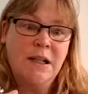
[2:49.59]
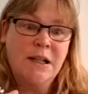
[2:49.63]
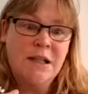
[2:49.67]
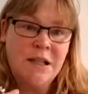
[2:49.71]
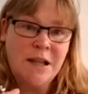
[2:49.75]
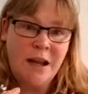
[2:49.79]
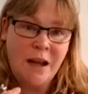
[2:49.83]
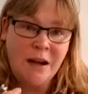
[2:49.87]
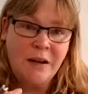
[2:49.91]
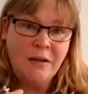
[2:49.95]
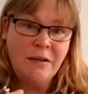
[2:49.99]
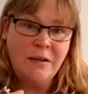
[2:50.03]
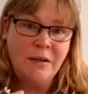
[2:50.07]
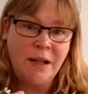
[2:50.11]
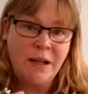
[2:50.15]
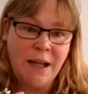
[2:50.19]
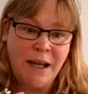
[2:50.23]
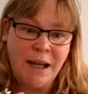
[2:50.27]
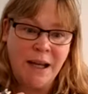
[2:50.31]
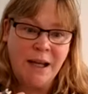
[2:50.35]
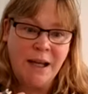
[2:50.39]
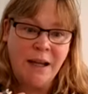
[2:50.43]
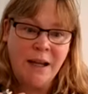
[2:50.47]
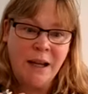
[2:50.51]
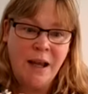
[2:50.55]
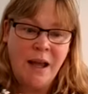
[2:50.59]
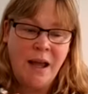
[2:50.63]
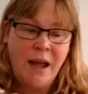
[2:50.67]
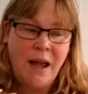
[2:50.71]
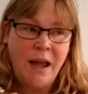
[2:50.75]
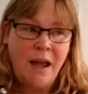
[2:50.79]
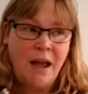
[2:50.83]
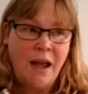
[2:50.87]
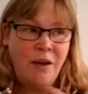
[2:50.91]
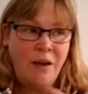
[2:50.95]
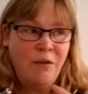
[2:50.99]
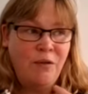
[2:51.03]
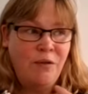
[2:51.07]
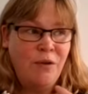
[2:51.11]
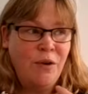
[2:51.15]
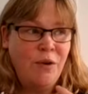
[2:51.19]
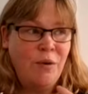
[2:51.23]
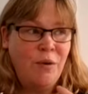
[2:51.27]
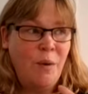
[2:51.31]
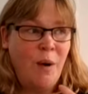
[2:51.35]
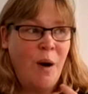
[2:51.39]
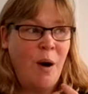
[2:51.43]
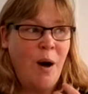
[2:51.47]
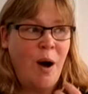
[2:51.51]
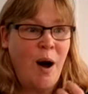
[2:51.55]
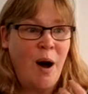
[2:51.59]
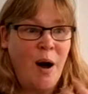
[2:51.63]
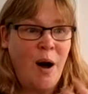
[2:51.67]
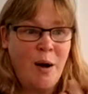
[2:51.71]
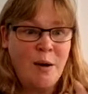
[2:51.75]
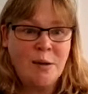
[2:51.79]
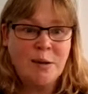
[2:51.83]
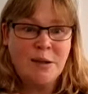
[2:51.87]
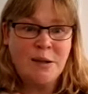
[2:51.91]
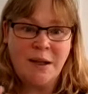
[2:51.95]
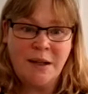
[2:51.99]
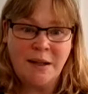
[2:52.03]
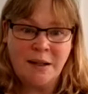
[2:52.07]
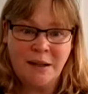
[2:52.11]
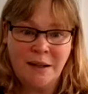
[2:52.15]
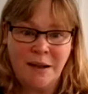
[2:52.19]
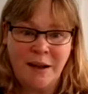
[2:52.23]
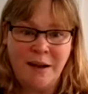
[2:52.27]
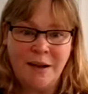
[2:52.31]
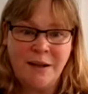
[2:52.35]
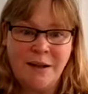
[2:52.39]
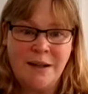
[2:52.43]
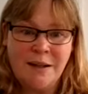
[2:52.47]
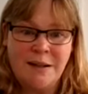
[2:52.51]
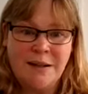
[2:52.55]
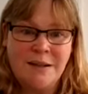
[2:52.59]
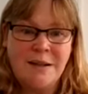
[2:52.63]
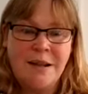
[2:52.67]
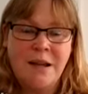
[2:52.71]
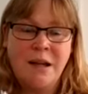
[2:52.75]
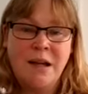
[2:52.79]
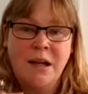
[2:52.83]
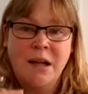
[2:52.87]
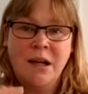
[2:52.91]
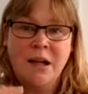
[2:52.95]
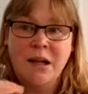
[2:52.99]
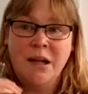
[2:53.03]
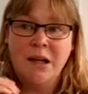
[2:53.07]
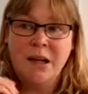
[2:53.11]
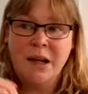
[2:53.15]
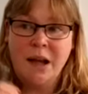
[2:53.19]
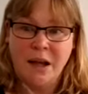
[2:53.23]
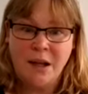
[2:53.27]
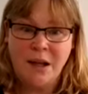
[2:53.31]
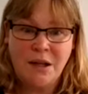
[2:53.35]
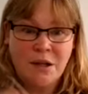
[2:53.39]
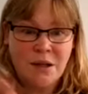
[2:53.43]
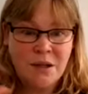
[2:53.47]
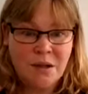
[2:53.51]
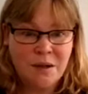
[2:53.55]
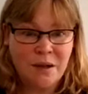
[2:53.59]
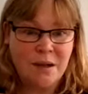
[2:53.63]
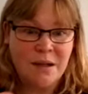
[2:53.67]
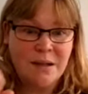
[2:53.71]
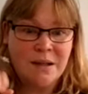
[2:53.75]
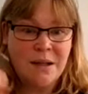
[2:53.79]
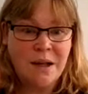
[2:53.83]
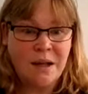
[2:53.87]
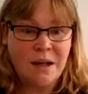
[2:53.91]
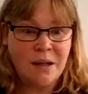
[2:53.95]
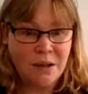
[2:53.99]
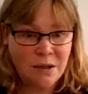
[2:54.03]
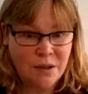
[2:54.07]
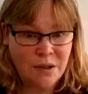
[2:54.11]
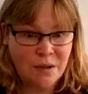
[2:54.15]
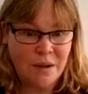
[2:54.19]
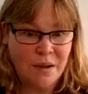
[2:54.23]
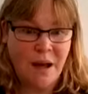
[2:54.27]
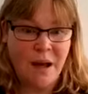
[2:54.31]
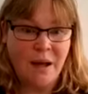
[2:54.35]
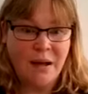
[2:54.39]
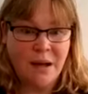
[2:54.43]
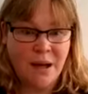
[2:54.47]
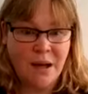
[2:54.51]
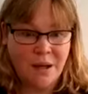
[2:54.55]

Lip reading: Generally, if you are asking learners, can you do this? Can you do that?